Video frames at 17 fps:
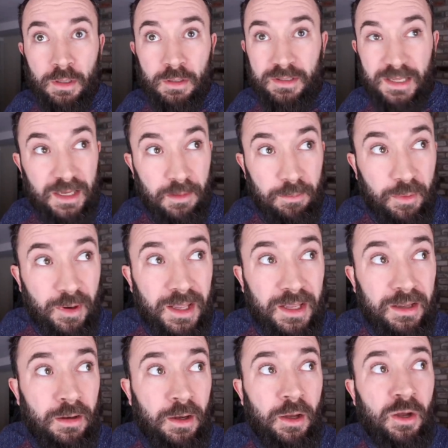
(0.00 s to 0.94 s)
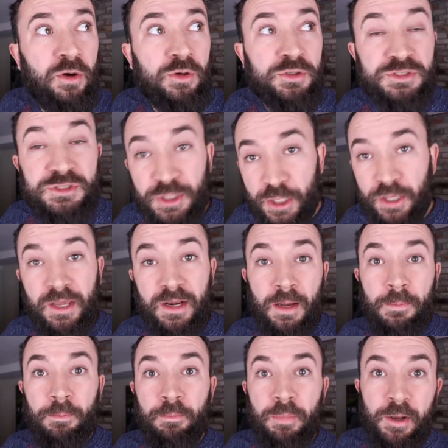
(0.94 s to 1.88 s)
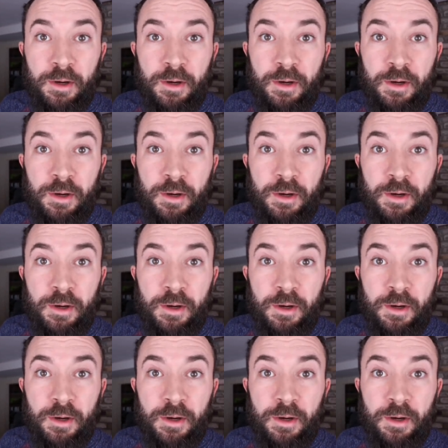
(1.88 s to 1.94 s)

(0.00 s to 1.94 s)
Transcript: take a break or suck it up,